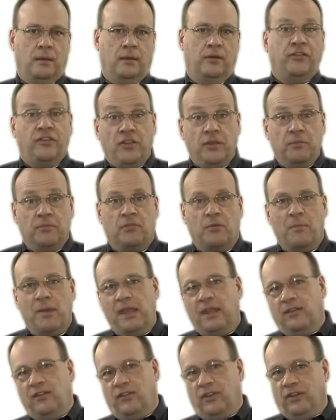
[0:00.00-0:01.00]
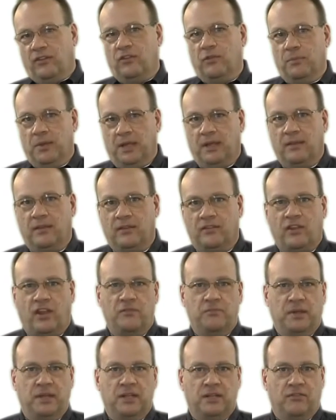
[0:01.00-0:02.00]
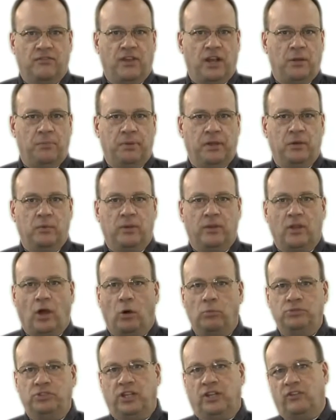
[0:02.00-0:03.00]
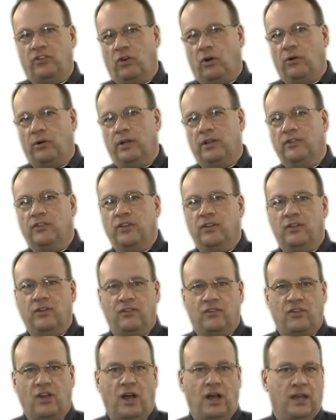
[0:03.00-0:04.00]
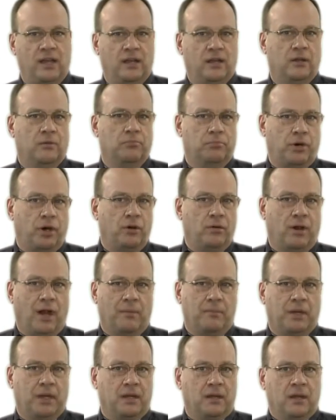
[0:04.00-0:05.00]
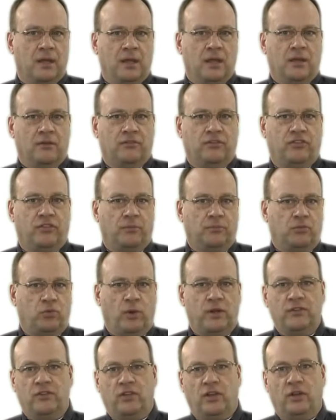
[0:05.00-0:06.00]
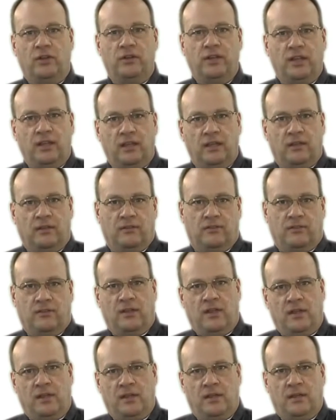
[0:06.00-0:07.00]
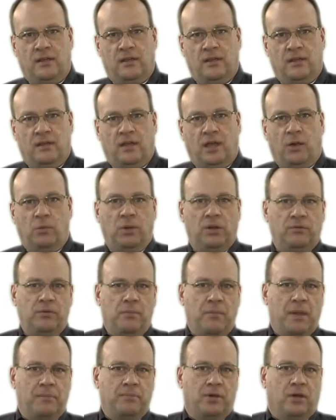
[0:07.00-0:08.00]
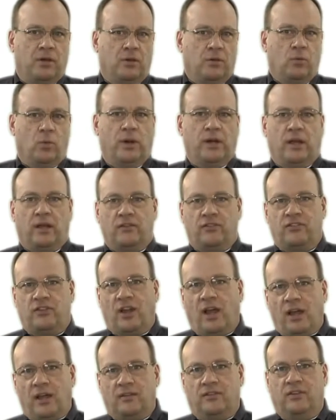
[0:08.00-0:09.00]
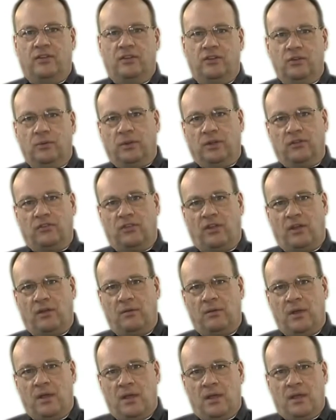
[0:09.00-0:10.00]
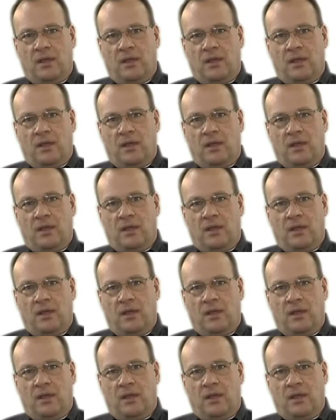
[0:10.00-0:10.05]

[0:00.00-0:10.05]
It seems amazing to me that I've been developing with object-oriented design and programming for some 20-odd years. I well remember when I started doing so,